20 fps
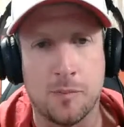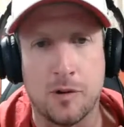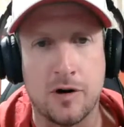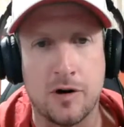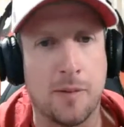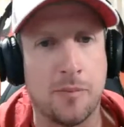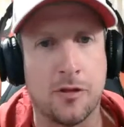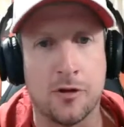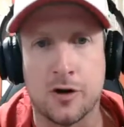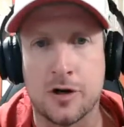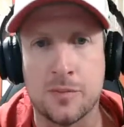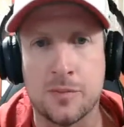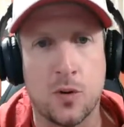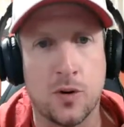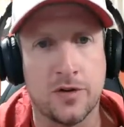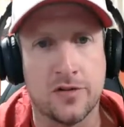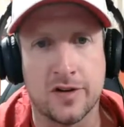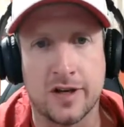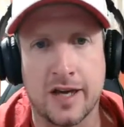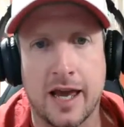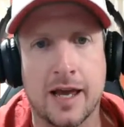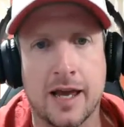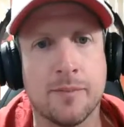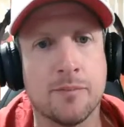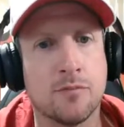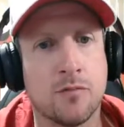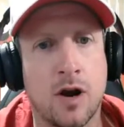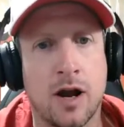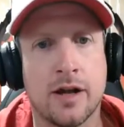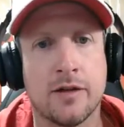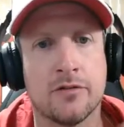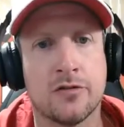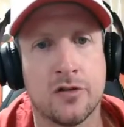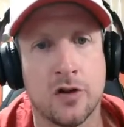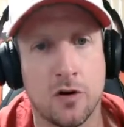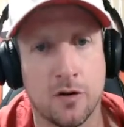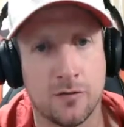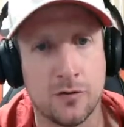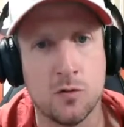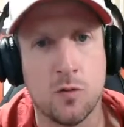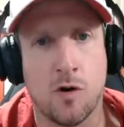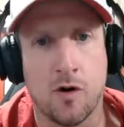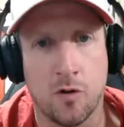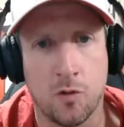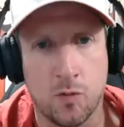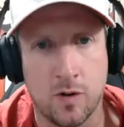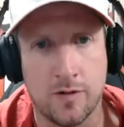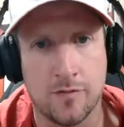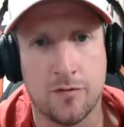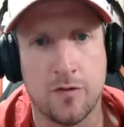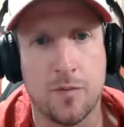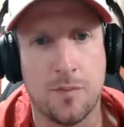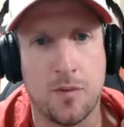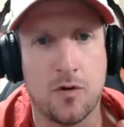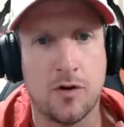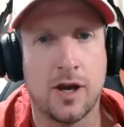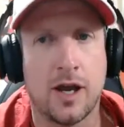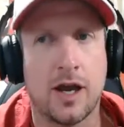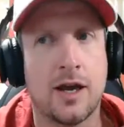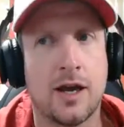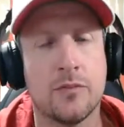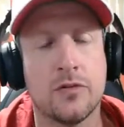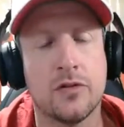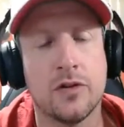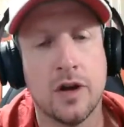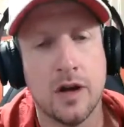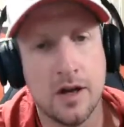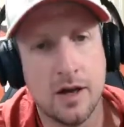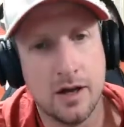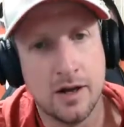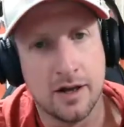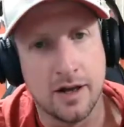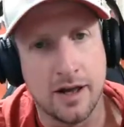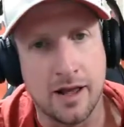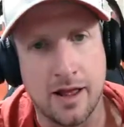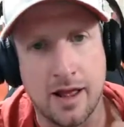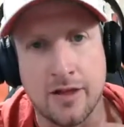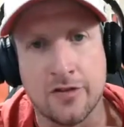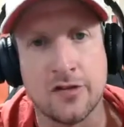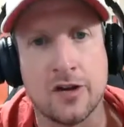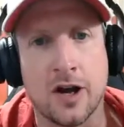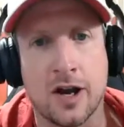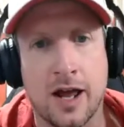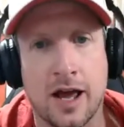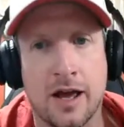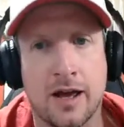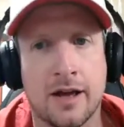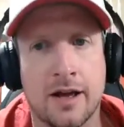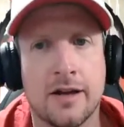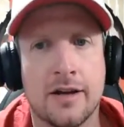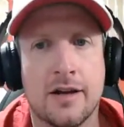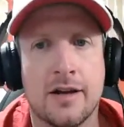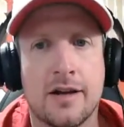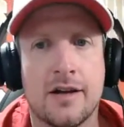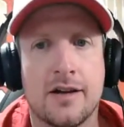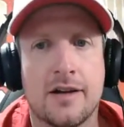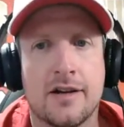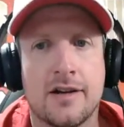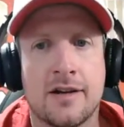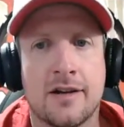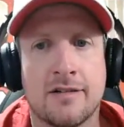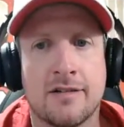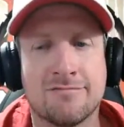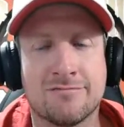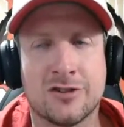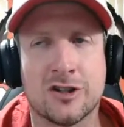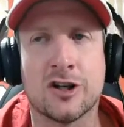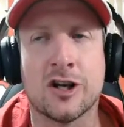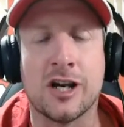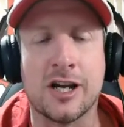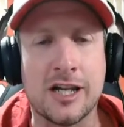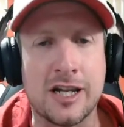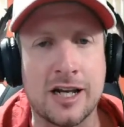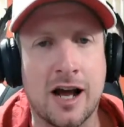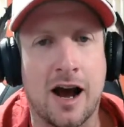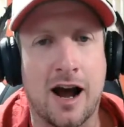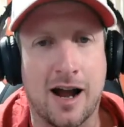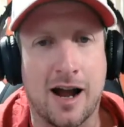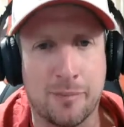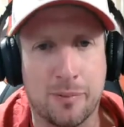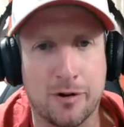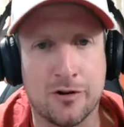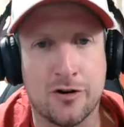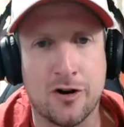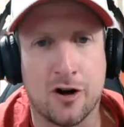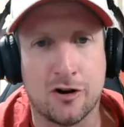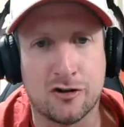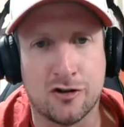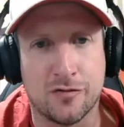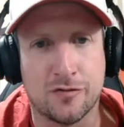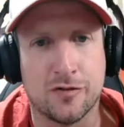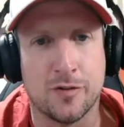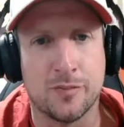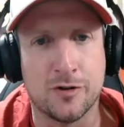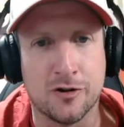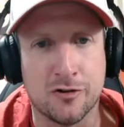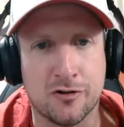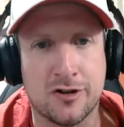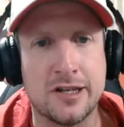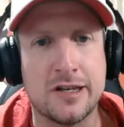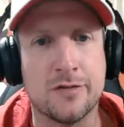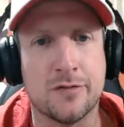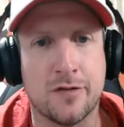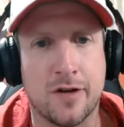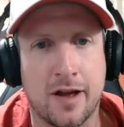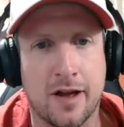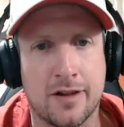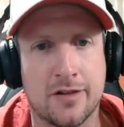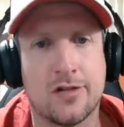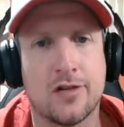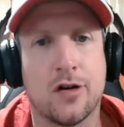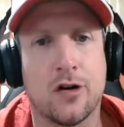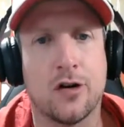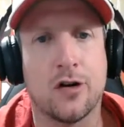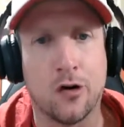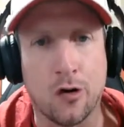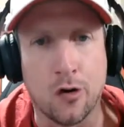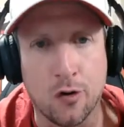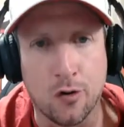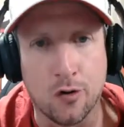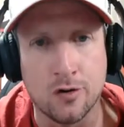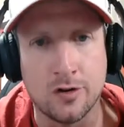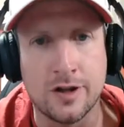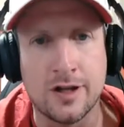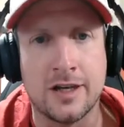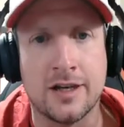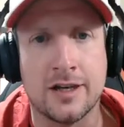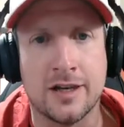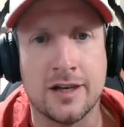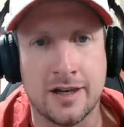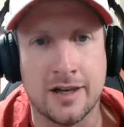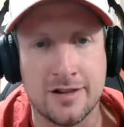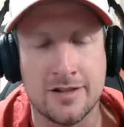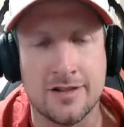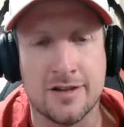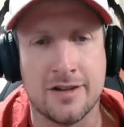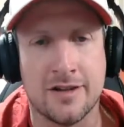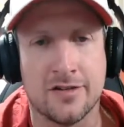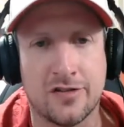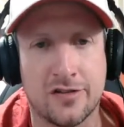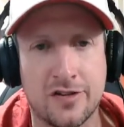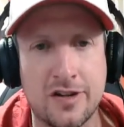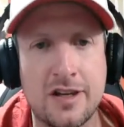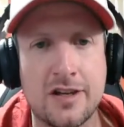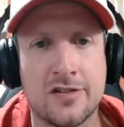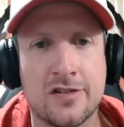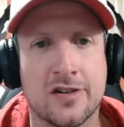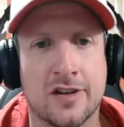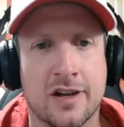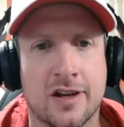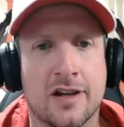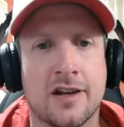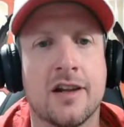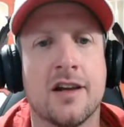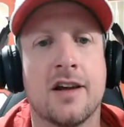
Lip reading: up 30 points a game, right? So if you want to win football games, you're going to need high production from your defense early in this season,